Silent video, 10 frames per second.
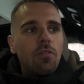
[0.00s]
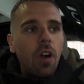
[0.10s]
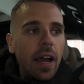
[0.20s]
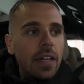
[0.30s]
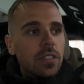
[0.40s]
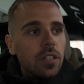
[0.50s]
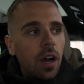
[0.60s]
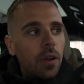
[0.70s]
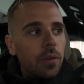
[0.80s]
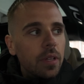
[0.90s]
Right,
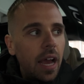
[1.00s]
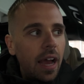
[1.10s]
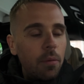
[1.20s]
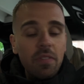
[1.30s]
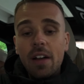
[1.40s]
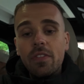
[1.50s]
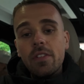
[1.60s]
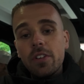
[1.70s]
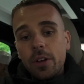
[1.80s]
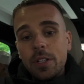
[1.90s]
so, yeah, without
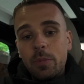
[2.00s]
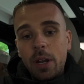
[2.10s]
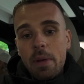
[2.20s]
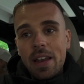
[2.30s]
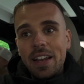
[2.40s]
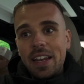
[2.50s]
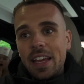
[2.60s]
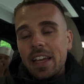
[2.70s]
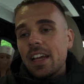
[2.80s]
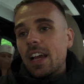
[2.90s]
further ado, it's pretty mental in
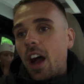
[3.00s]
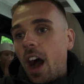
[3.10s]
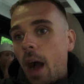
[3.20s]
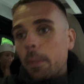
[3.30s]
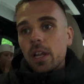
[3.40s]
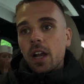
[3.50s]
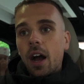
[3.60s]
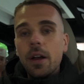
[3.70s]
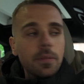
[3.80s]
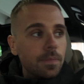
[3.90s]
here. I'm going to
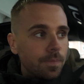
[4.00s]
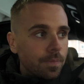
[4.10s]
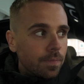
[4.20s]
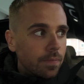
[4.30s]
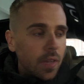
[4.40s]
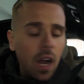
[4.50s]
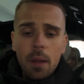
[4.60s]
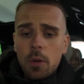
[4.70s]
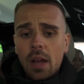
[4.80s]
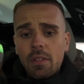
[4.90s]
go. I
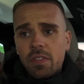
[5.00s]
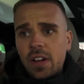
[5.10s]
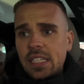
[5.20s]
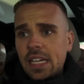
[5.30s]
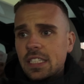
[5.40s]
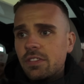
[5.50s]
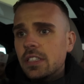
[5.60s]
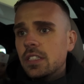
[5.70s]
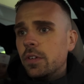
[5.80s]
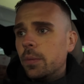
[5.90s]
hope you all have a fantastic
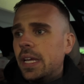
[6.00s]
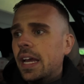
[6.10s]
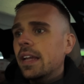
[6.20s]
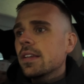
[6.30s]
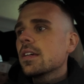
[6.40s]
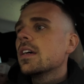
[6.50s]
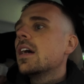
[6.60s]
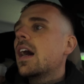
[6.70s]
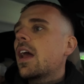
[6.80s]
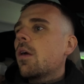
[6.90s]
rest of your weekend,
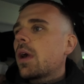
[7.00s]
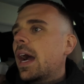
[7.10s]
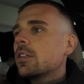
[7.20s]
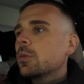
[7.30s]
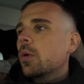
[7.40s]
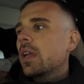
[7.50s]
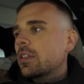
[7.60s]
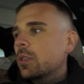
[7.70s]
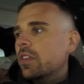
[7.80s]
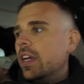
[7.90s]
and I will catch you all in
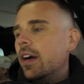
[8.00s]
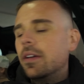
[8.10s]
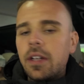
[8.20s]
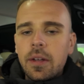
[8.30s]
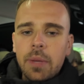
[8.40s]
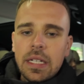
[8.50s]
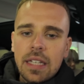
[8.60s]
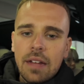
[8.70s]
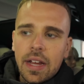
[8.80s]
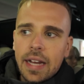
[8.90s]
next week's video. Peace
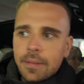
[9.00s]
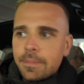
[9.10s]
and love, gang.